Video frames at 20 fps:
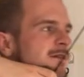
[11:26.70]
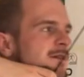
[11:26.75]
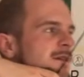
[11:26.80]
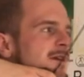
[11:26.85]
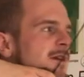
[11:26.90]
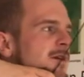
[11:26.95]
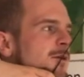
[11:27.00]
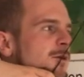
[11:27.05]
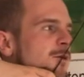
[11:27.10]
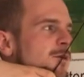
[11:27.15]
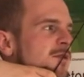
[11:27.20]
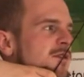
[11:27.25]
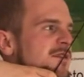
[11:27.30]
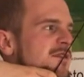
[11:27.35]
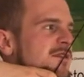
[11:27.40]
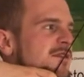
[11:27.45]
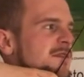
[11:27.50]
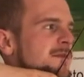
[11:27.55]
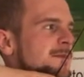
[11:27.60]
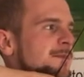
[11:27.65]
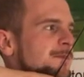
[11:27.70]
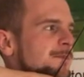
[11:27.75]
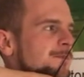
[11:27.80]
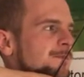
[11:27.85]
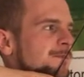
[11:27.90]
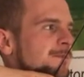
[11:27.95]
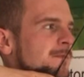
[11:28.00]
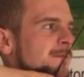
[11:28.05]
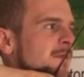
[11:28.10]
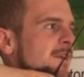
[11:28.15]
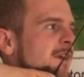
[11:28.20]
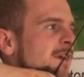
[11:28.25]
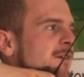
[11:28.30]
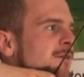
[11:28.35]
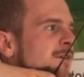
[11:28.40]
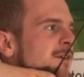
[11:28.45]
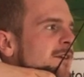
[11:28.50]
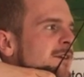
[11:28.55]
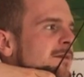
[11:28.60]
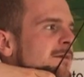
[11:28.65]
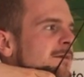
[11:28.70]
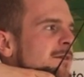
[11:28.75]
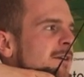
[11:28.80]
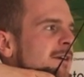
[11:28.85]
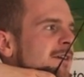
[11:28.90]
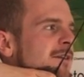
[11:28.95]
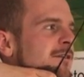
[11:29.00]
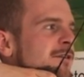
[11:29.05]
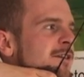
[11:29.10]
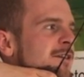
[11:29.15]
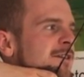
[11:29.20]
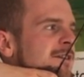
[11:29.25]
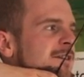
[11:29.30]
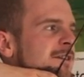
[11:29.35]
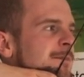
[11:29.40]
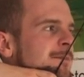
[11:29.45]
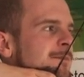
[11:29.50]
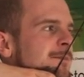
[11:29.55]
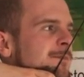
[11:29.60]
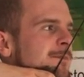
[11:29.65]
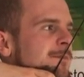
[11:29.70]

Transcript: You know, it was, yeah, very, very interesting.